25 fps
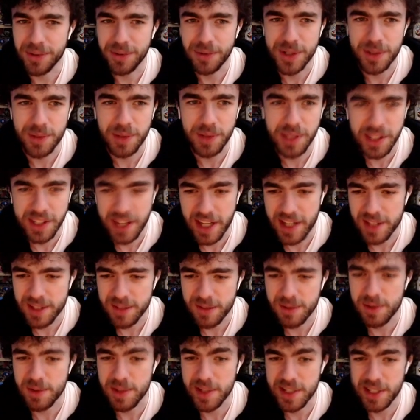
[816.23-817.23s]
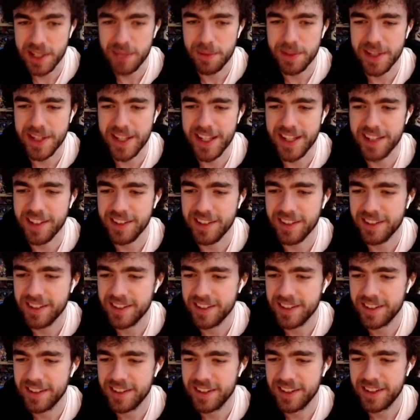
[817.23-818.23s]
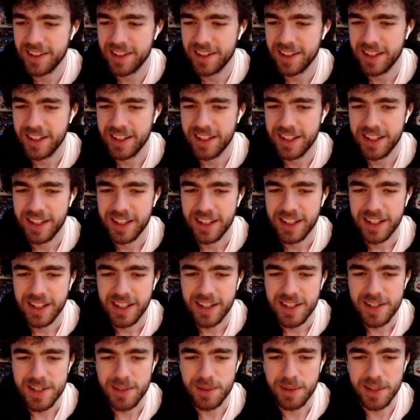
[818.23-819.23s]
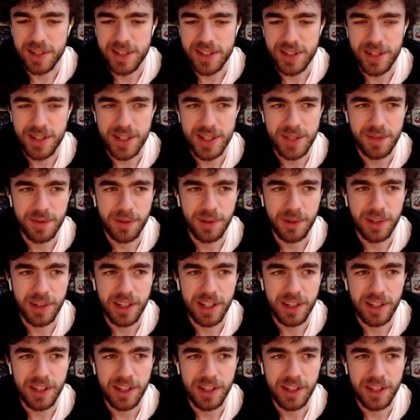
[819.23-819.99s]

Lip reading: which we summoned then. So we're going to search for our